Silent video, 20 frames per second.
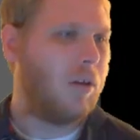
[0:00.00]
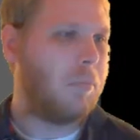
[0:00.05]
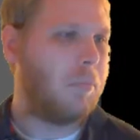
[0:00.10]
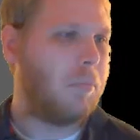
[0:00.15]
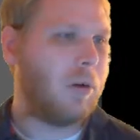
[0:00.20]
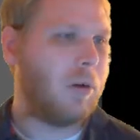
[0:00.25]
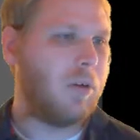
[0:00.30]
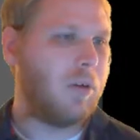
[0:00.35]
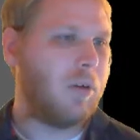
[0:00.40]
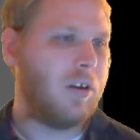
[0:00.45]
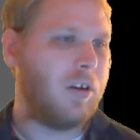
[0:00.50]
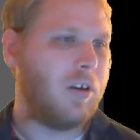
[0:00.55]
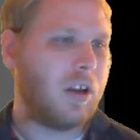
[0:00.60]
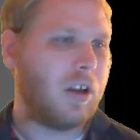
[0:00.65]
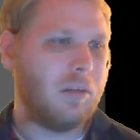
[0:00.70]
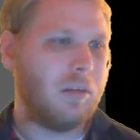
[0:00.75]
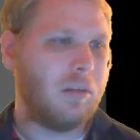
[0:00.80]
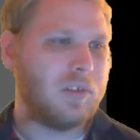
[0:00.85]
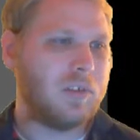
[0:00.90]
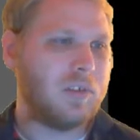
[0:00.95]
But when it
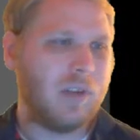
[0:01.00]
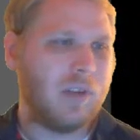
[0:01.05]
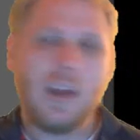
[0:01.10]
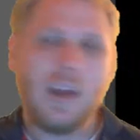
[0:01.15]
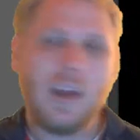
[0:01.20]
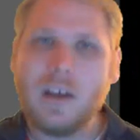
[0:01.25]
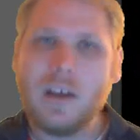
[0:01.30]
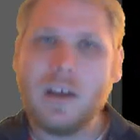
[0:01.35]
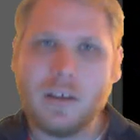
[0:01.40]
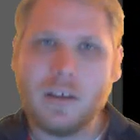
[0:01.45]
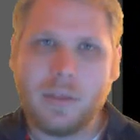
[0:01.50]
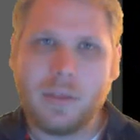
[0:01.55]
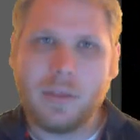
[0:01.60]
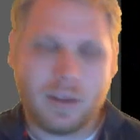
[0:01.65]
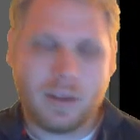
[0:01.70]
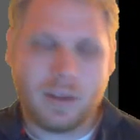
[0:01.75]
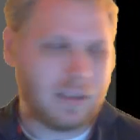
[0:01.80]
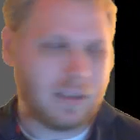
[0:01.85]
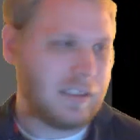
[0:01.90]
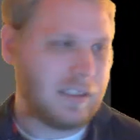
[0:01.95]
comes to editing
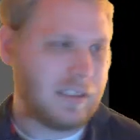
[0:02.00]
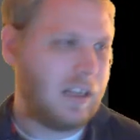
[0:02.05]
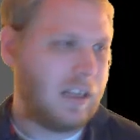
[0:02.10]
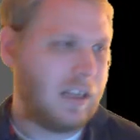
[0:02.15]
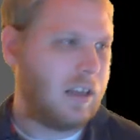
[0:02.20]
things,